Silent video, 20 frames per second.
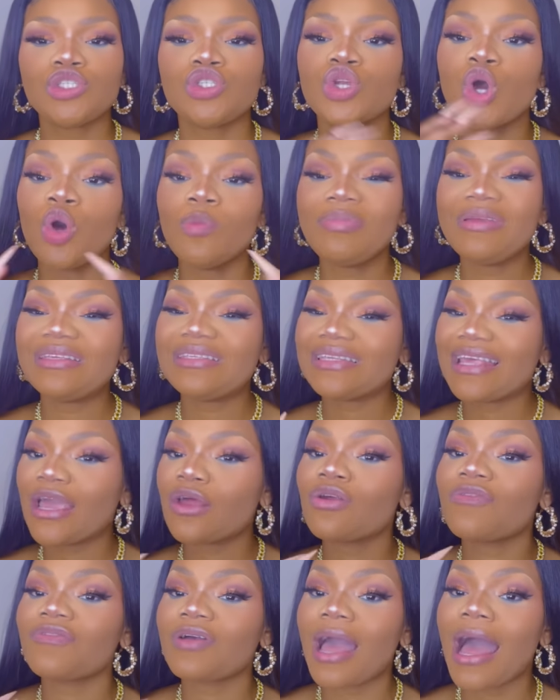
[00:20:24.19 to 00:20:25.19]
Don't be
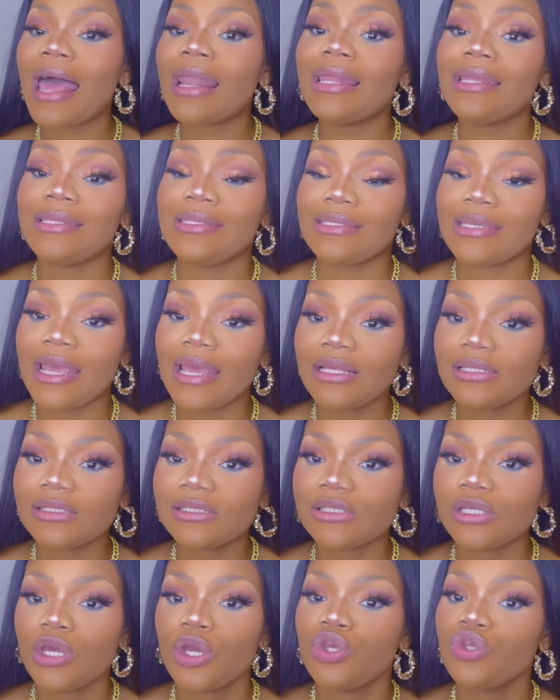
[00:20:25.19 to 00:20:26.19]
scared of color.
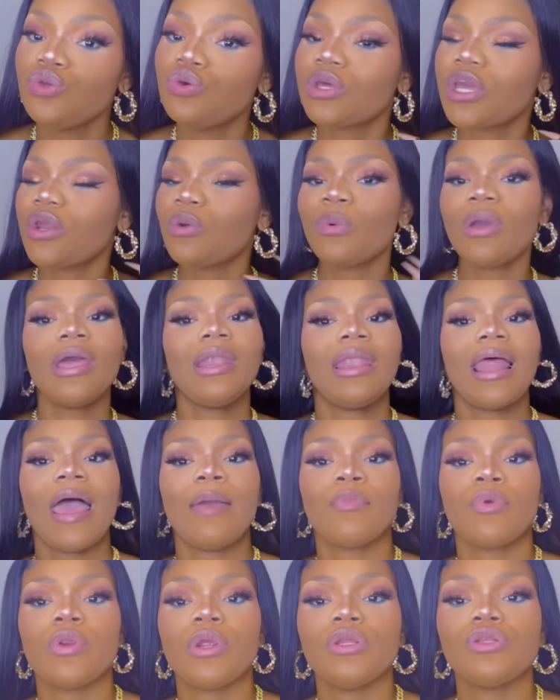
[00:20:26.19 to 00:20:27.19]
Yes, you can wear a
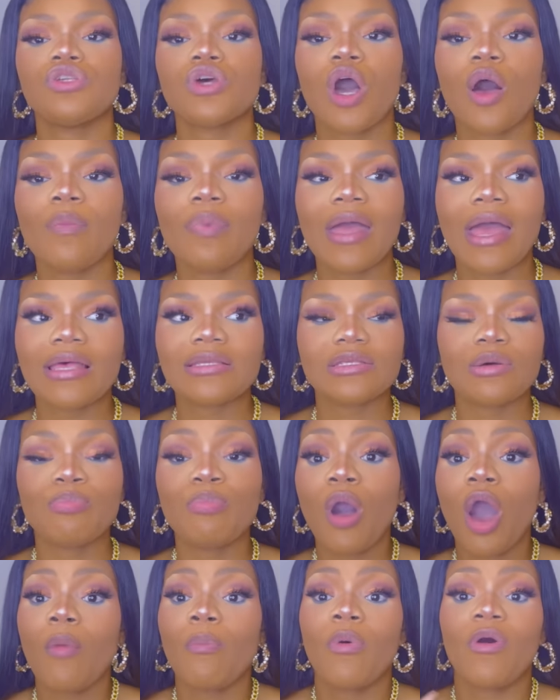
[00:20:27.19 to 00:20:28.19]
lime green top as a
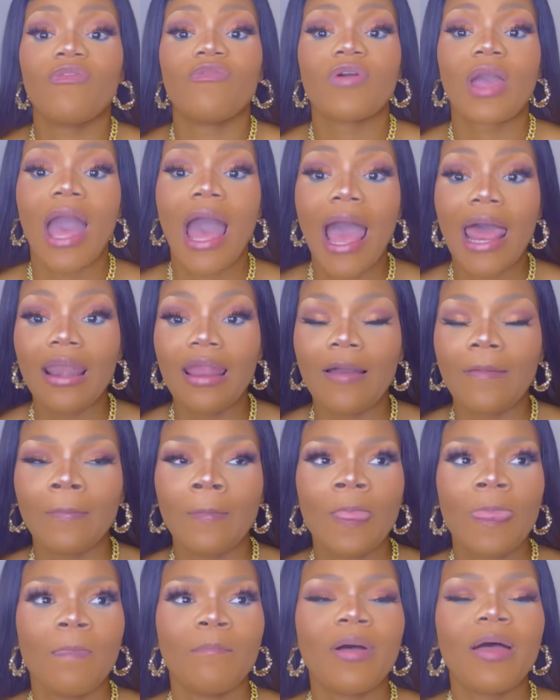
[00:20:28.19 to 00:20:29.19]
pop of color,
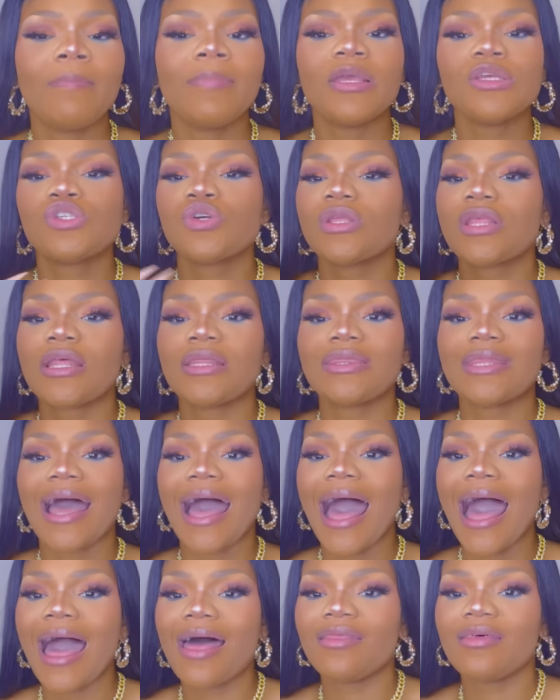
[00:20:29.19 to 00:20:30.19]
but make sure that the
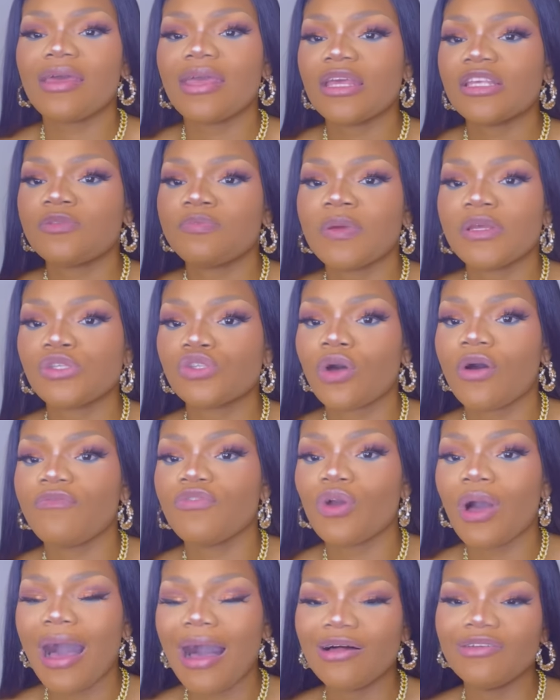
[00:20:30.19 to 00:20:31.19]
other aspects of
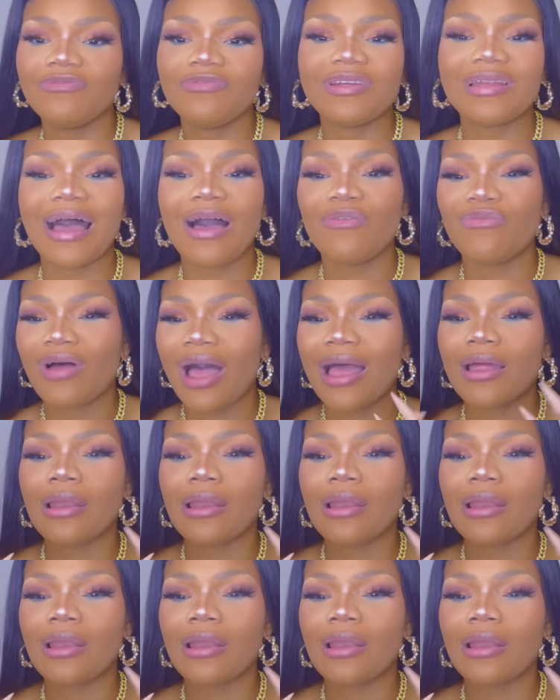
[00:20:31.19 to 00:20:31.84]
your outfit are